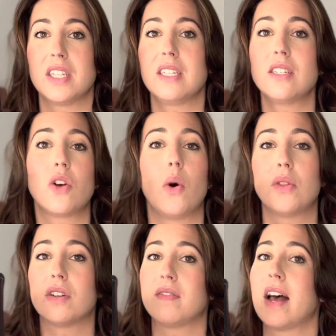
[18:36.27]
these hold
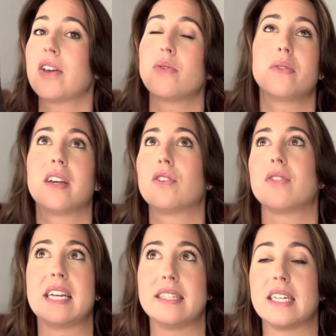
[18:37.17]
their value like
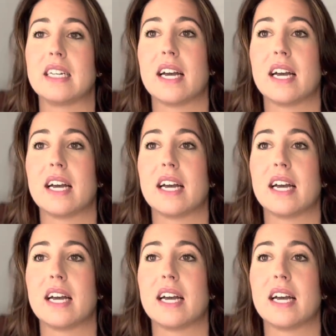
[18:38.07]
crazy.